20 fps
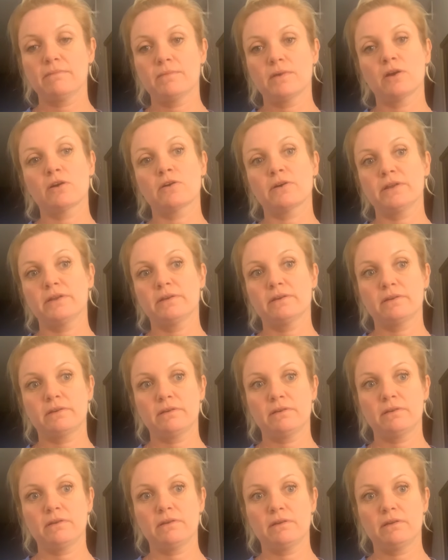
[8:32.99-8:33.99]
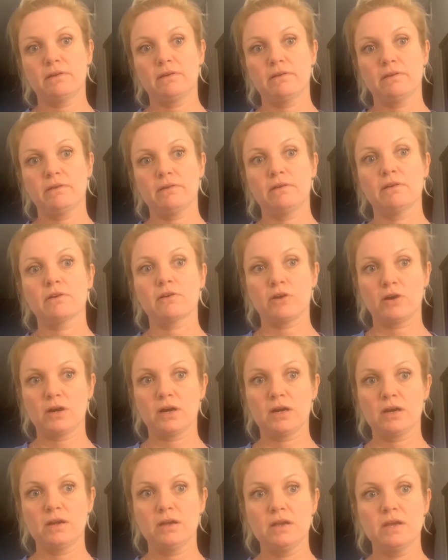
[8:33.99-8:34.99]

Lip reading: a hernia can occur.